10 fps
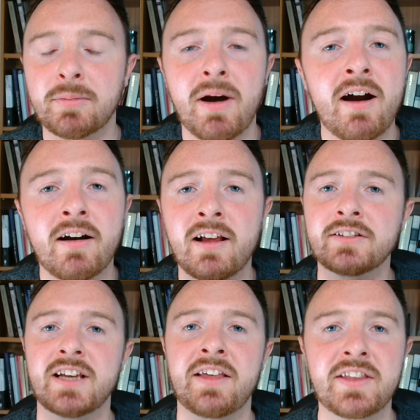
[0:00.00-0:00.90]

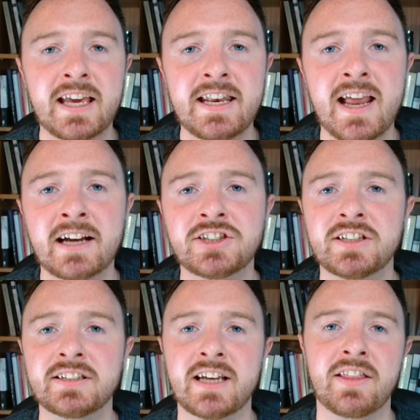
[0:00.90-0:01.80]
parallels and the
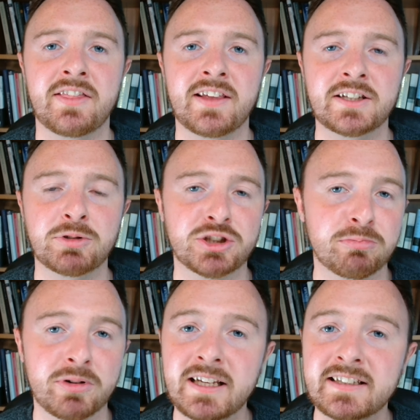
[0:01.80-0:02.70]
connections and the things which are
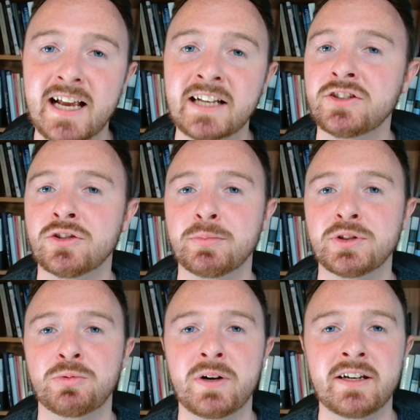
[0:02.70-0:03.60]
pretty identical
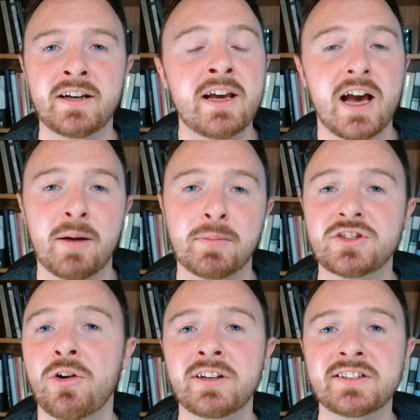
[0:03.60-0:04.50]
between a
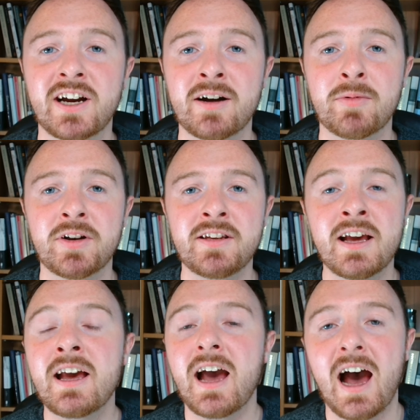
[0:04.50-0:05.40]
Masonic ceremony
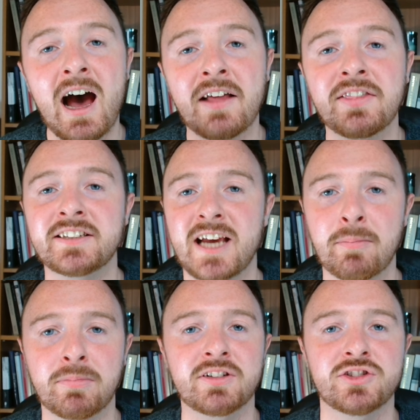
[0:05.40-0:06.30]
and the
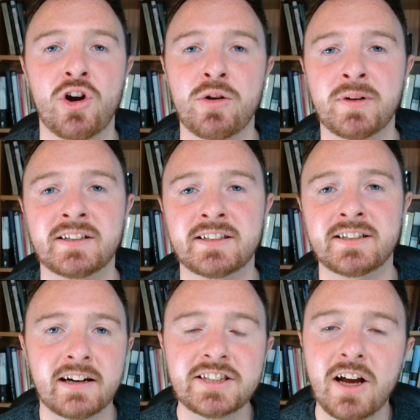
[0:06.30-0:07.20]
Temple Endowment.
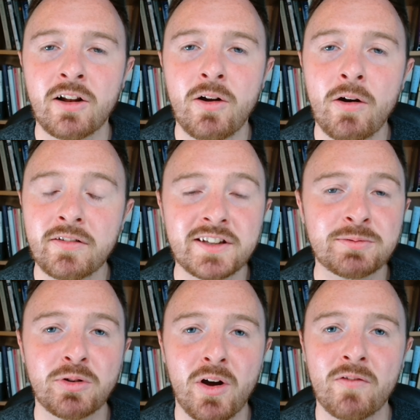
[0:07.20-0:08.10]
Actually, a lot of this
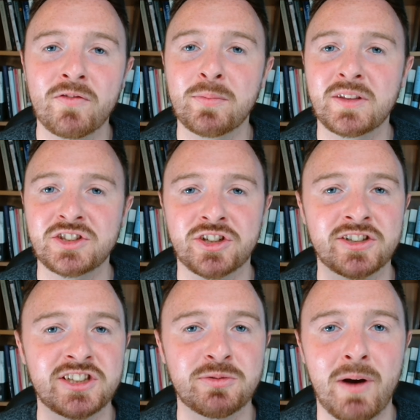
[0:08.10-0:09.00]
will come from the
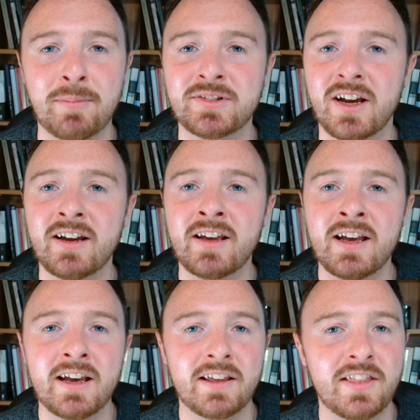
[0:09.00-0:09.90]
church's website.
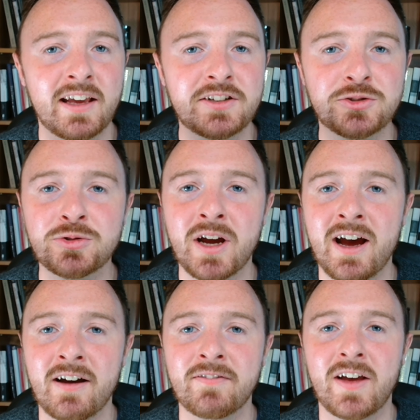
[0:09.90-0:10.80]
They do
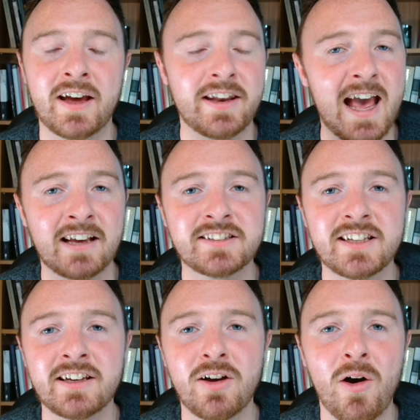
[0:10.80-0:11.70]
have an
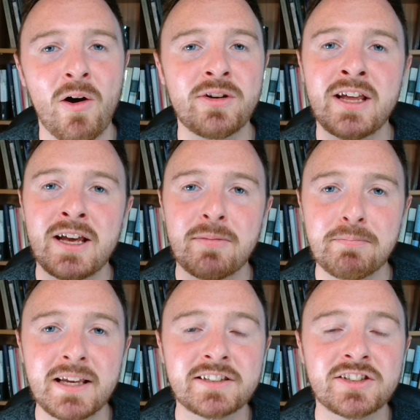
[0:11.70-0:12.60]
essay on
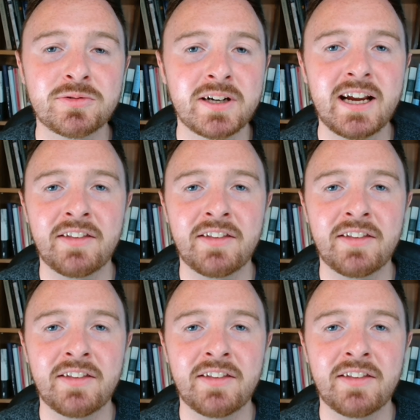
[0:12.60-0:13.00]
Masonry